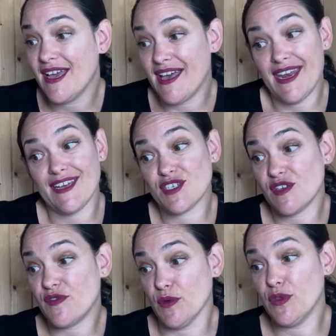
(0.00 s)
And actually,
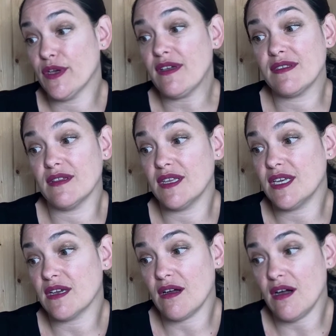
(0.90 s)
if you look at the
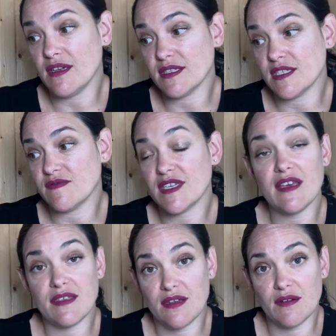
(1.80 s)
leading causes of
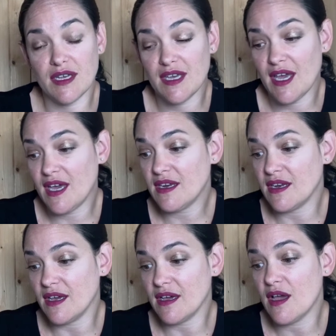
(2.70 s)
death here in
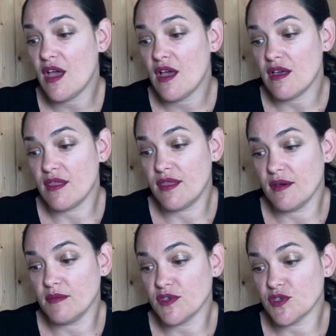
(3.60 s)
Canada, the
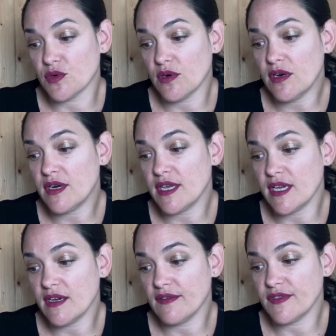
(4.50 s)
majority
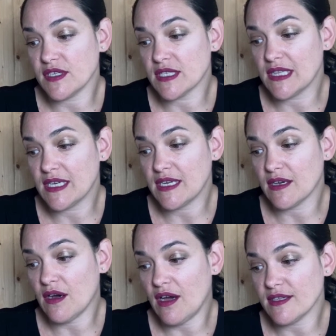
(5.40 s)
of these leading
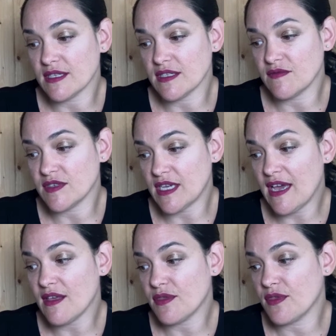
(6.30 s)
causes of
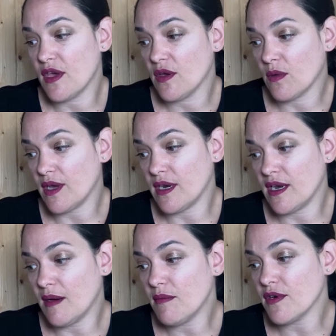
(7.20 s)
death, quite a
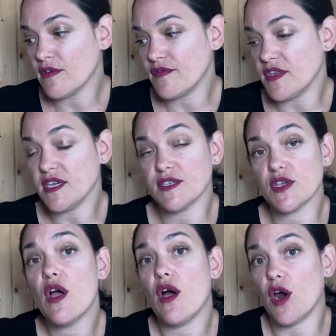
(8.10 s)
number of these,
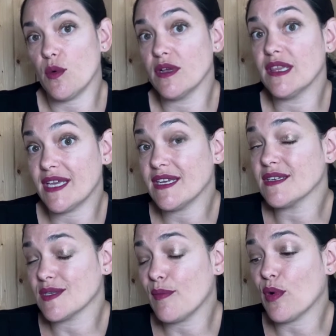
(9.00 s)
are related
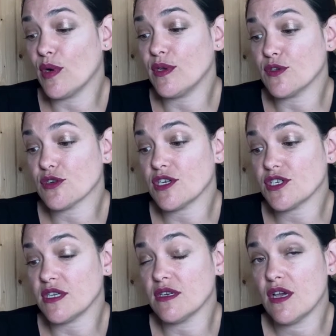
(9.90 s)
to poor
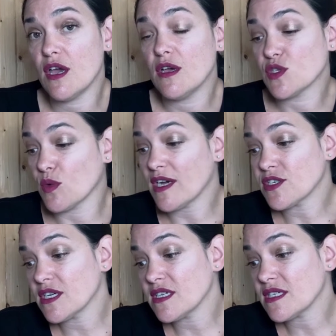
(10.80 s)
nutrition. So we're
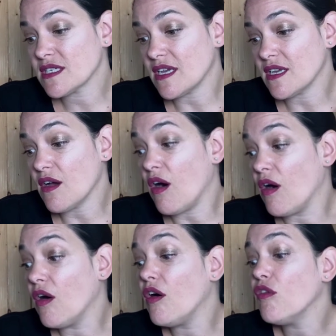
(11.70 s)
actually going to study
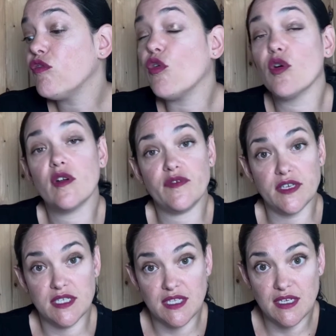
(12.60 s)
all four of
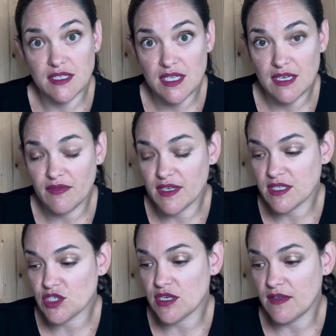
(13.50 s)
these things in
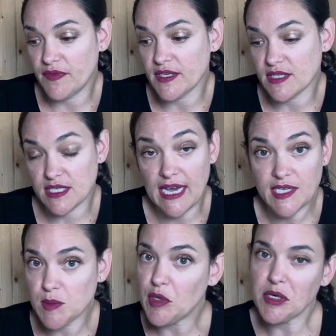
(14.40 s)
this
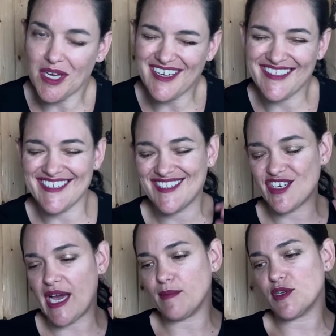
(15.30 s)
textbook, not in this
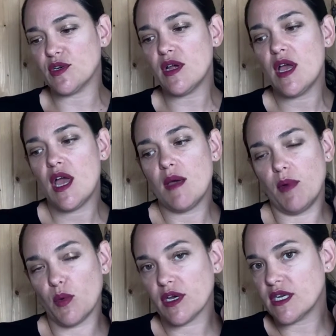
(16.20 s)
chapter, but
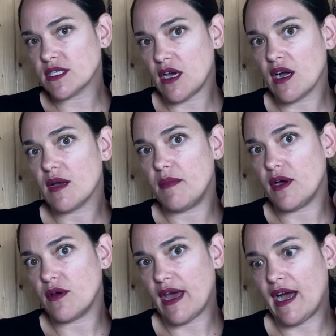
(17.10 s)
we're going to talk
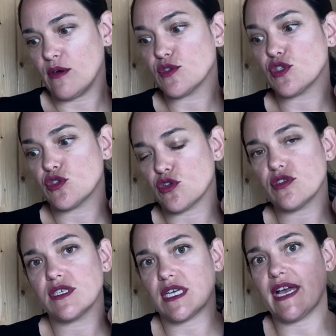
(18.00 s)
about how
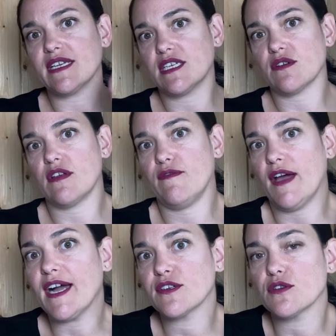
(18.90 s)
certain dietary
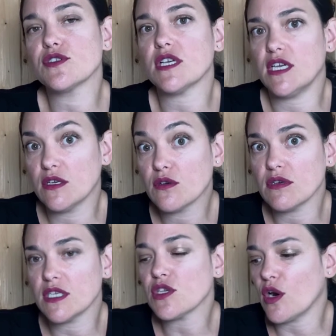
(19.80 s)
factors
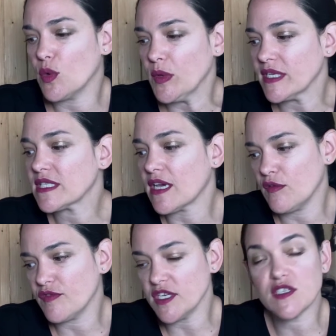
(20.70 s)
increase our risk
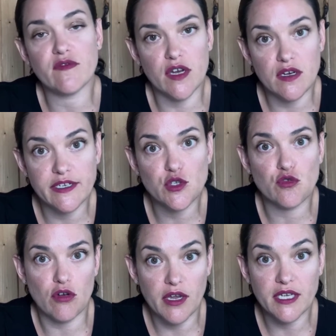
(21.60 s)
of these various
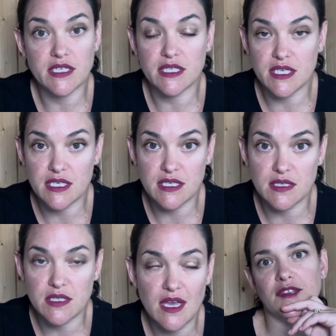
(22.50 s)
chronic diseases.